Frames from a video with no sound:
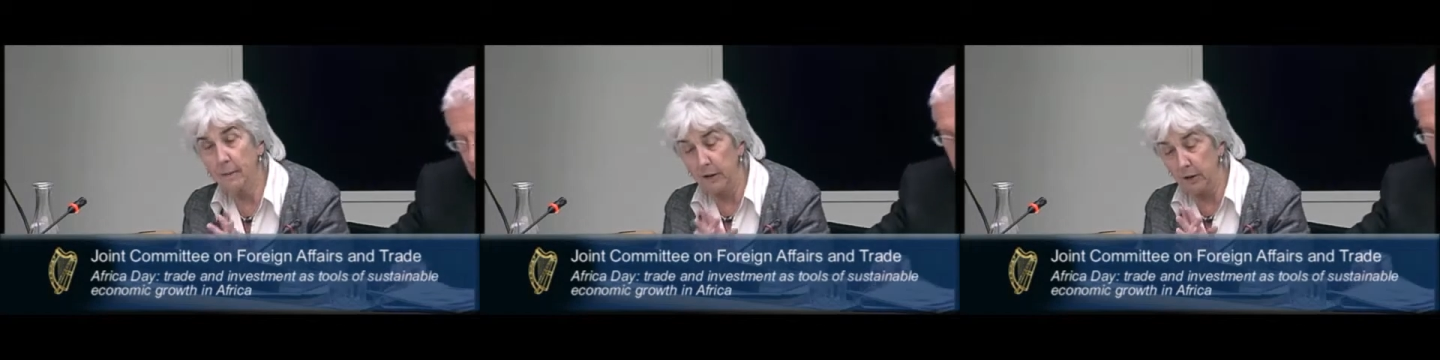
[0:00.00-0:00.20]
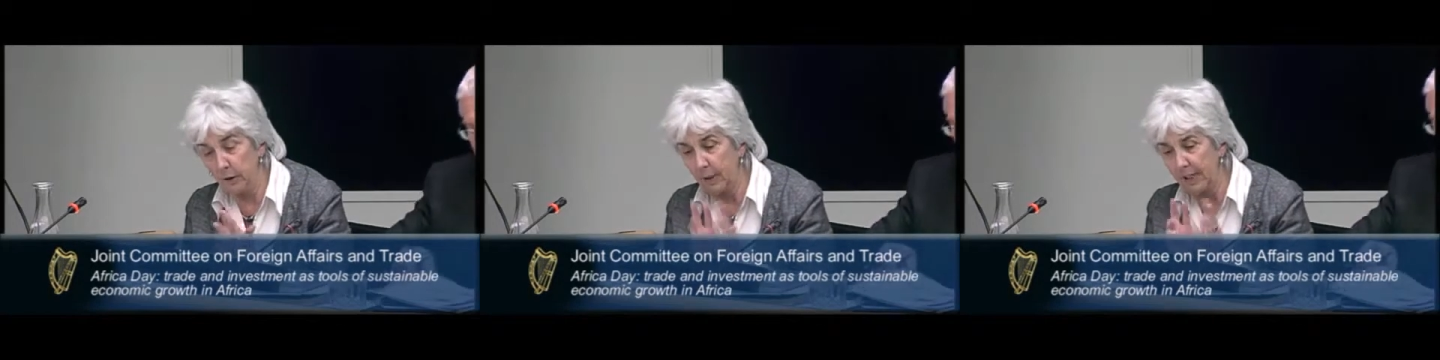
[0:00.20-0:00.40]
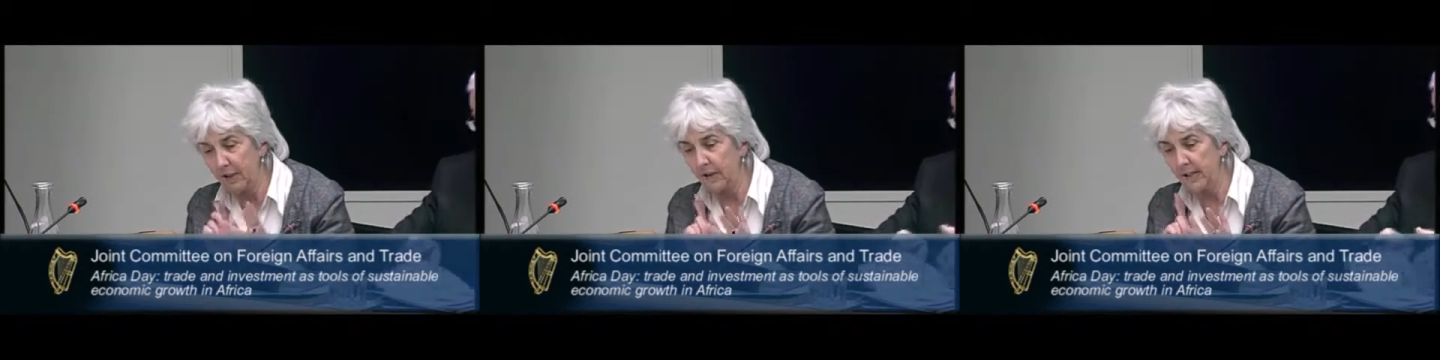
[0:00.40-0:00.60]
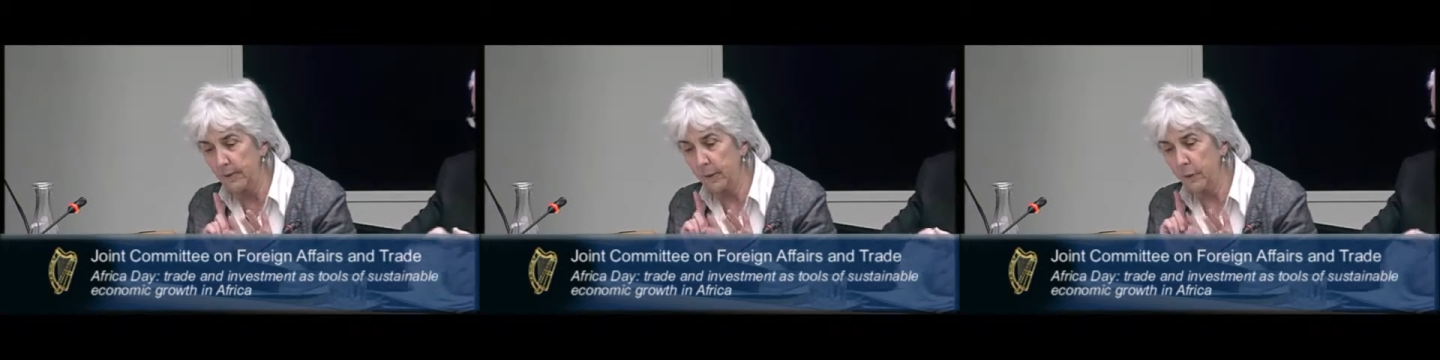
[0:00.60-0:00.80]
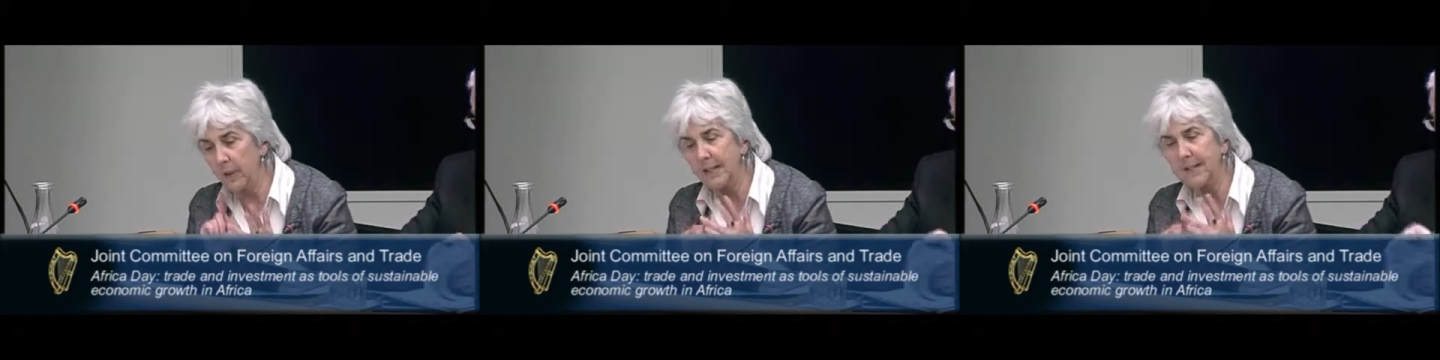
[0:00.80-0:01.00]
other question is
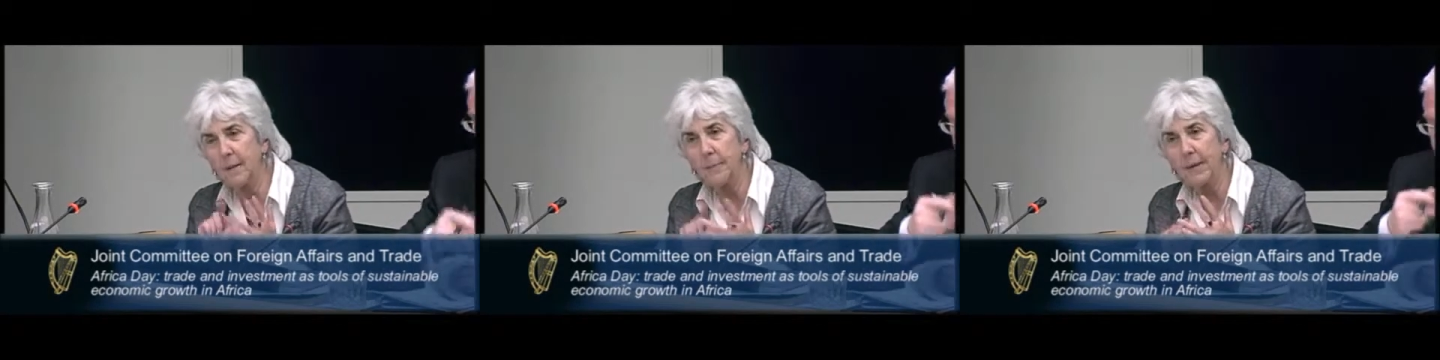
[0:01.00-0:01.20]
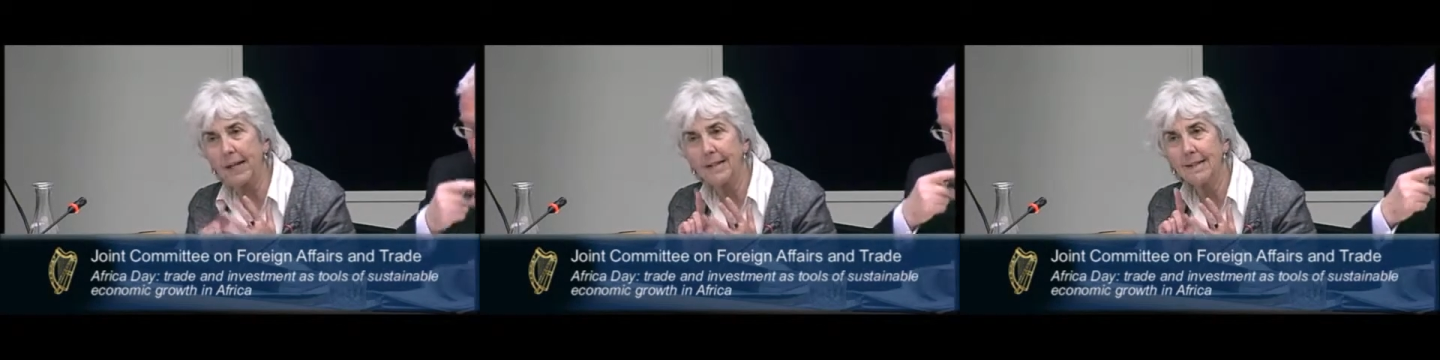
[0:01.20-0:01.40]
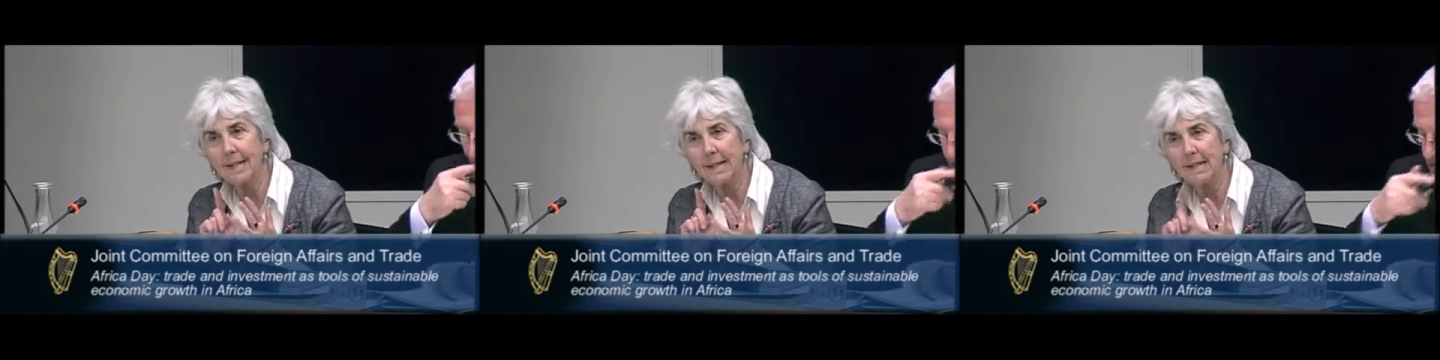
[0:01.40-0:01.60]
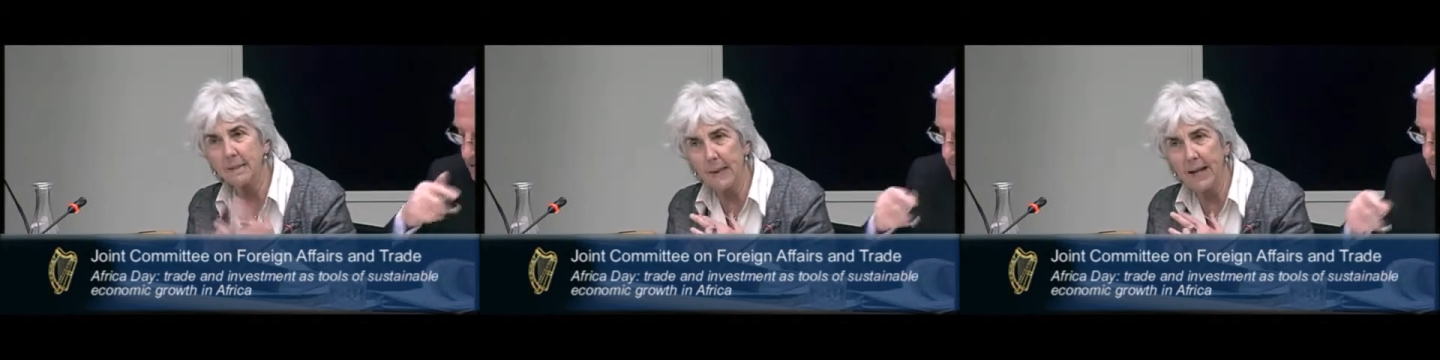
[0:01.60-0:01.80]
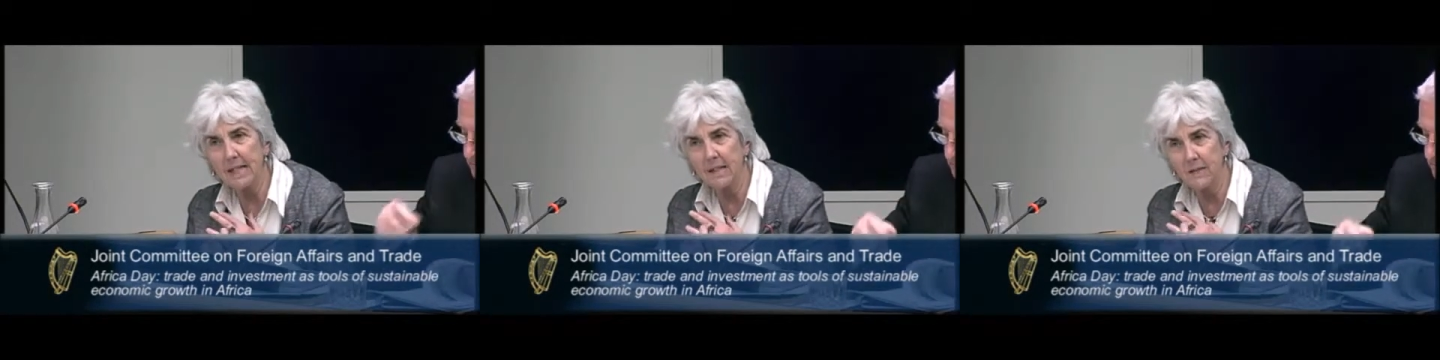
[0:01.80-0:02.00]
about what is the biggest
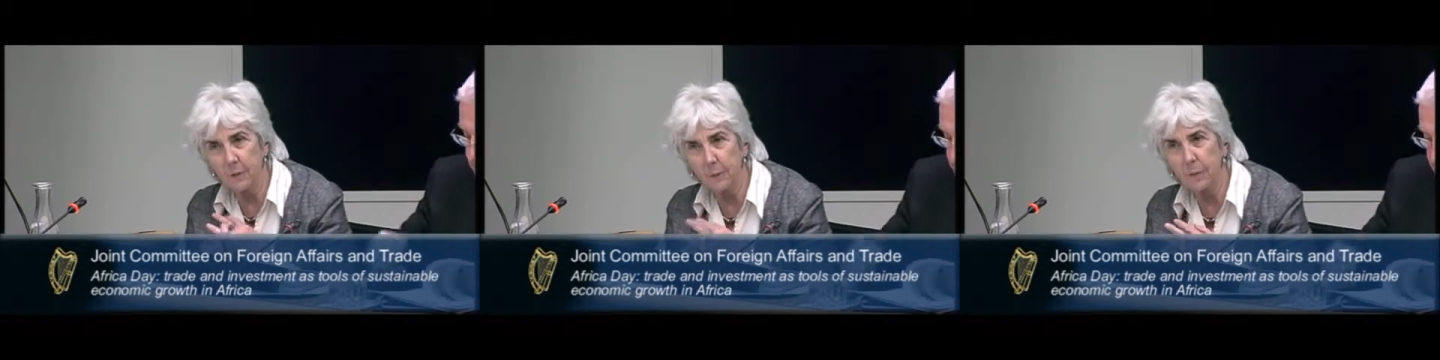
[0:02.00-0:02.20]
expense for